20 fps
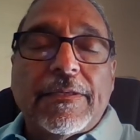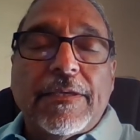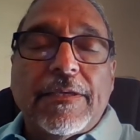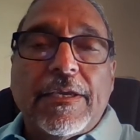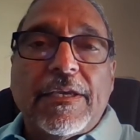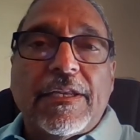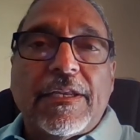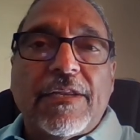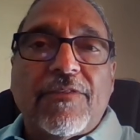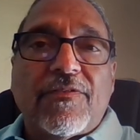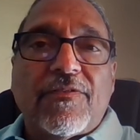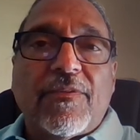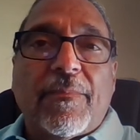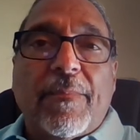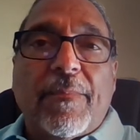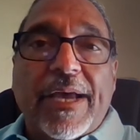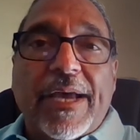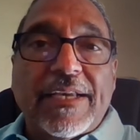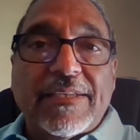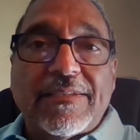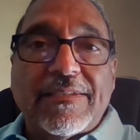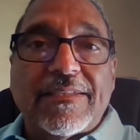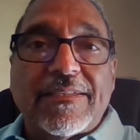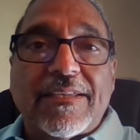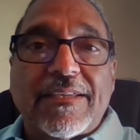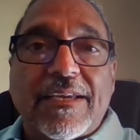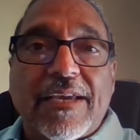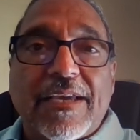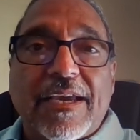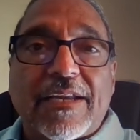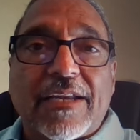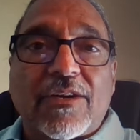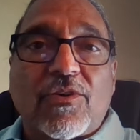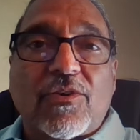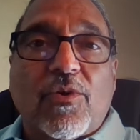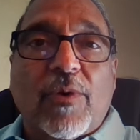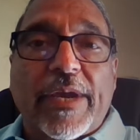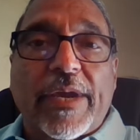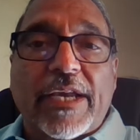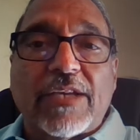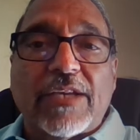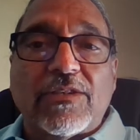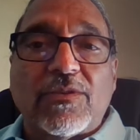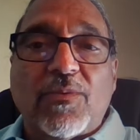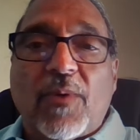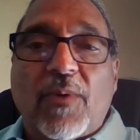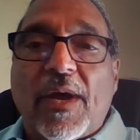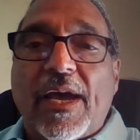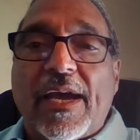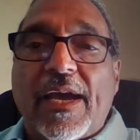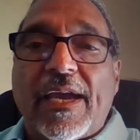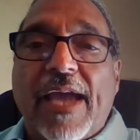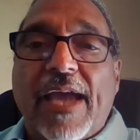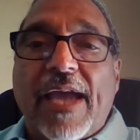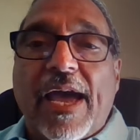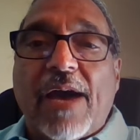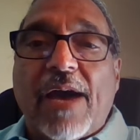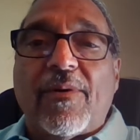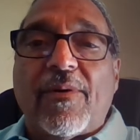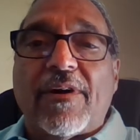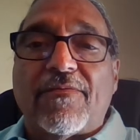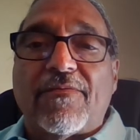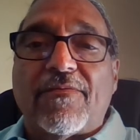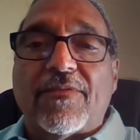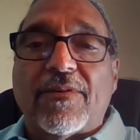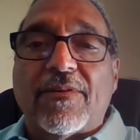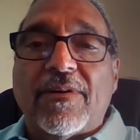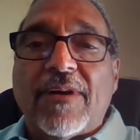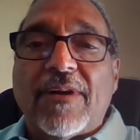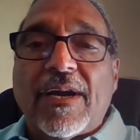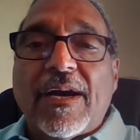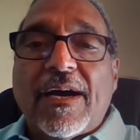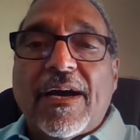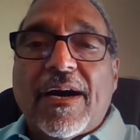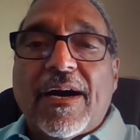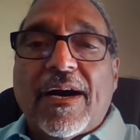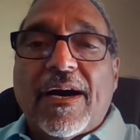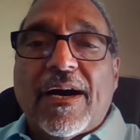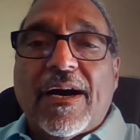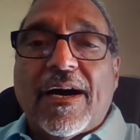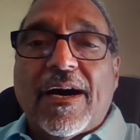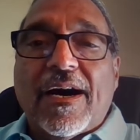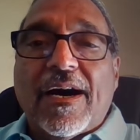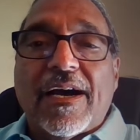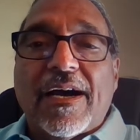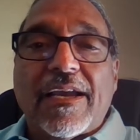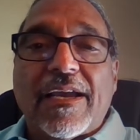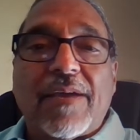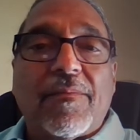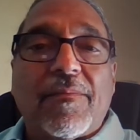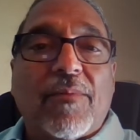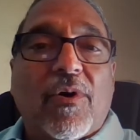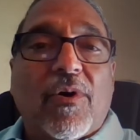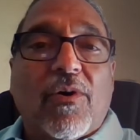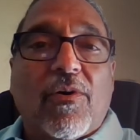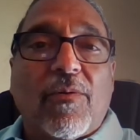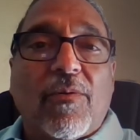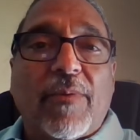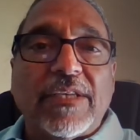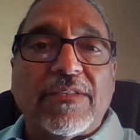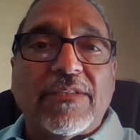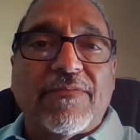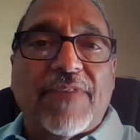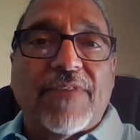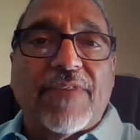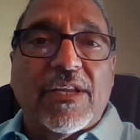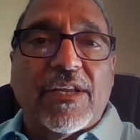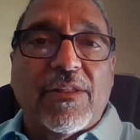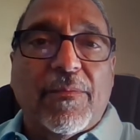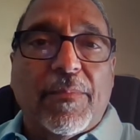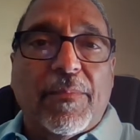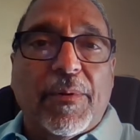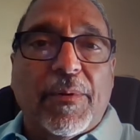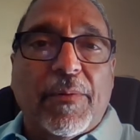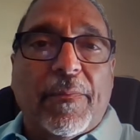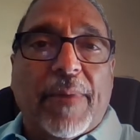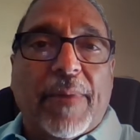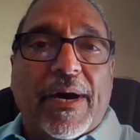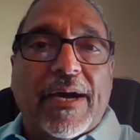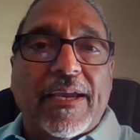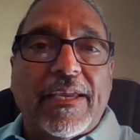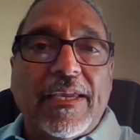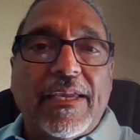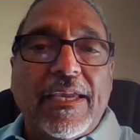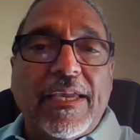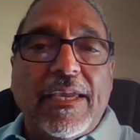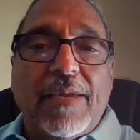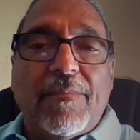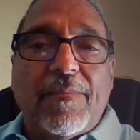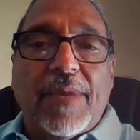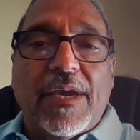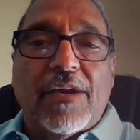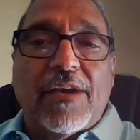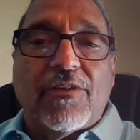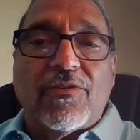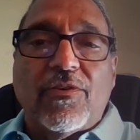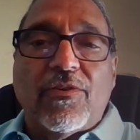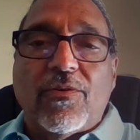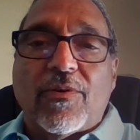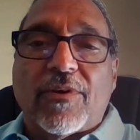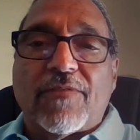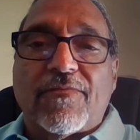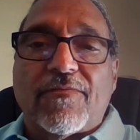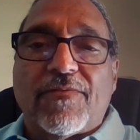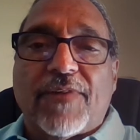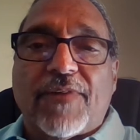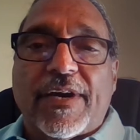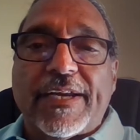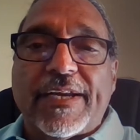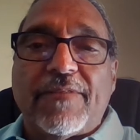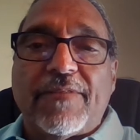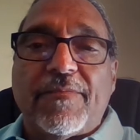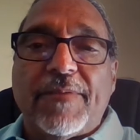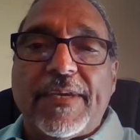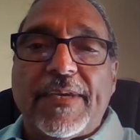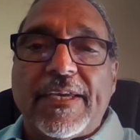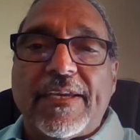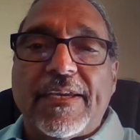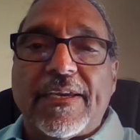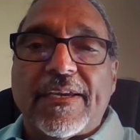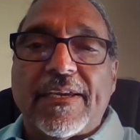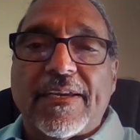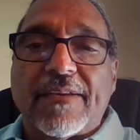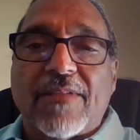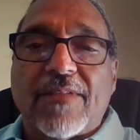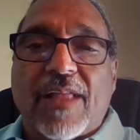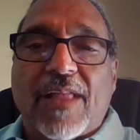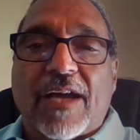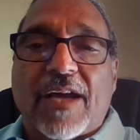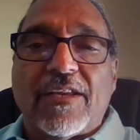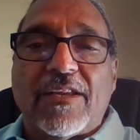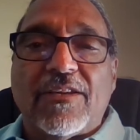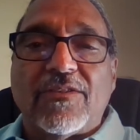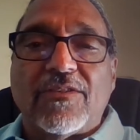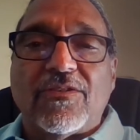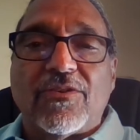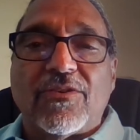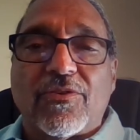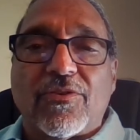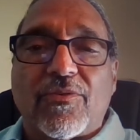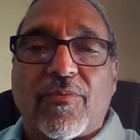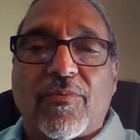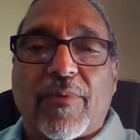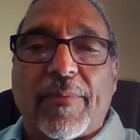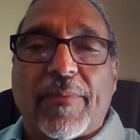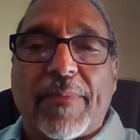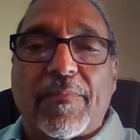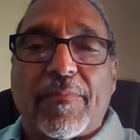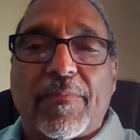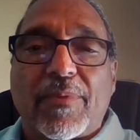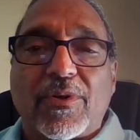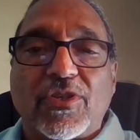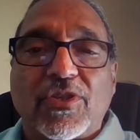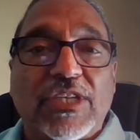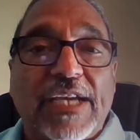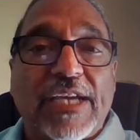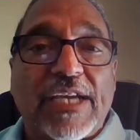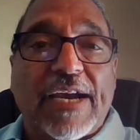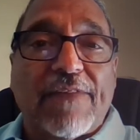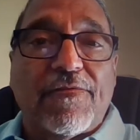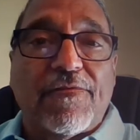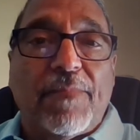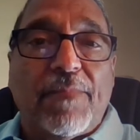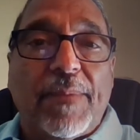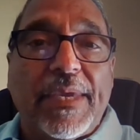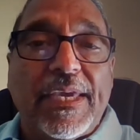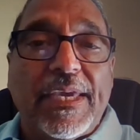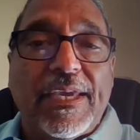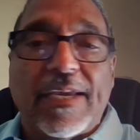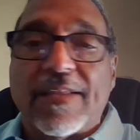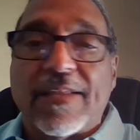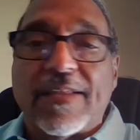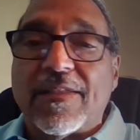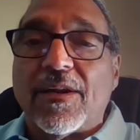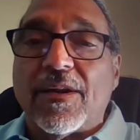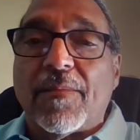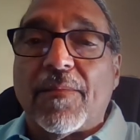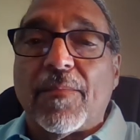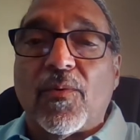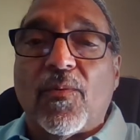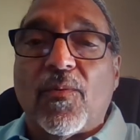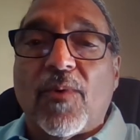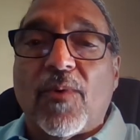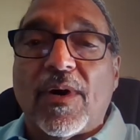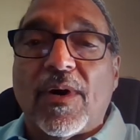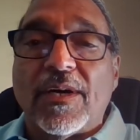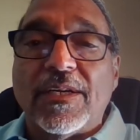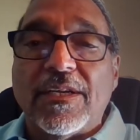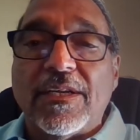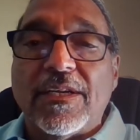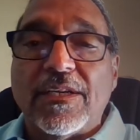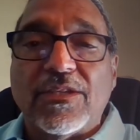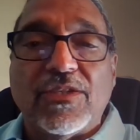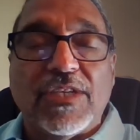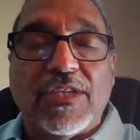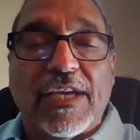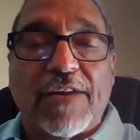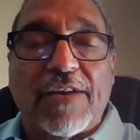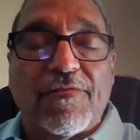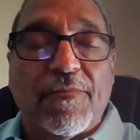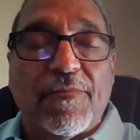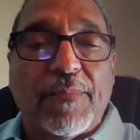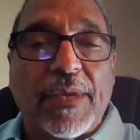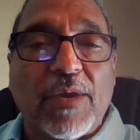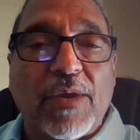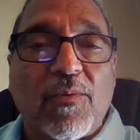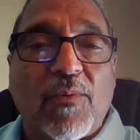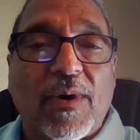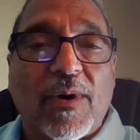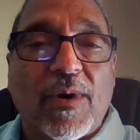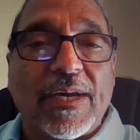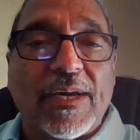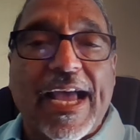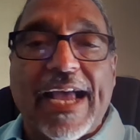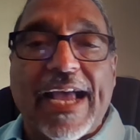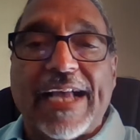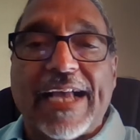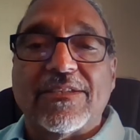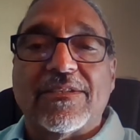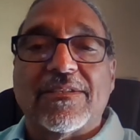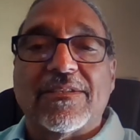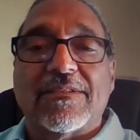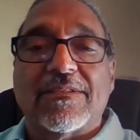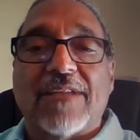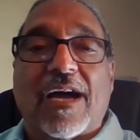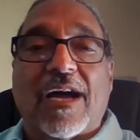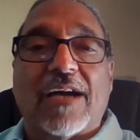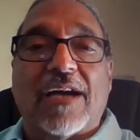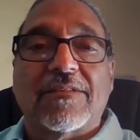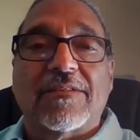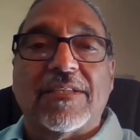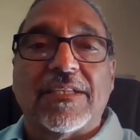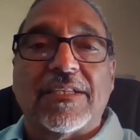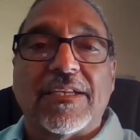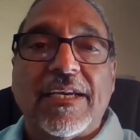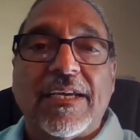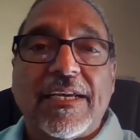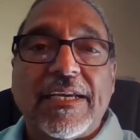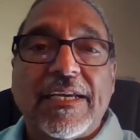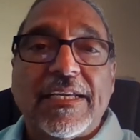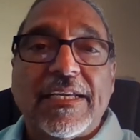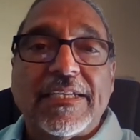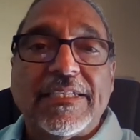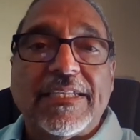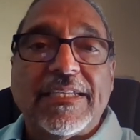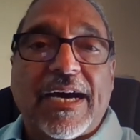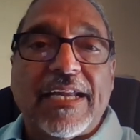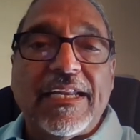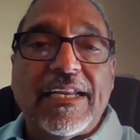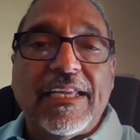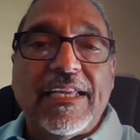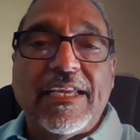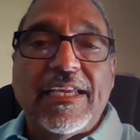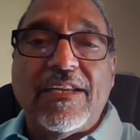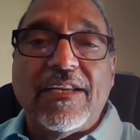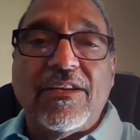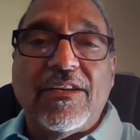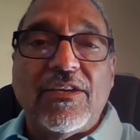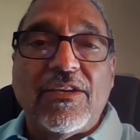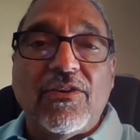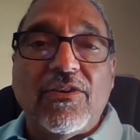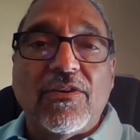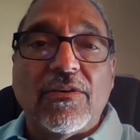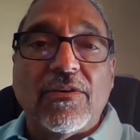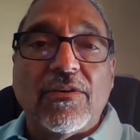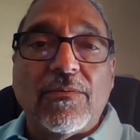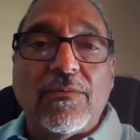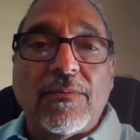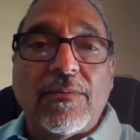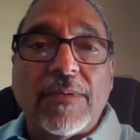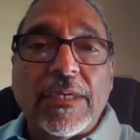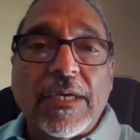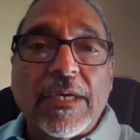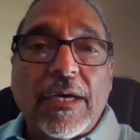It is the best and quickest way. However, I am always available by email. You can find me a lot easier to remember GFB and the number 1, GFB1 at stockton.edu.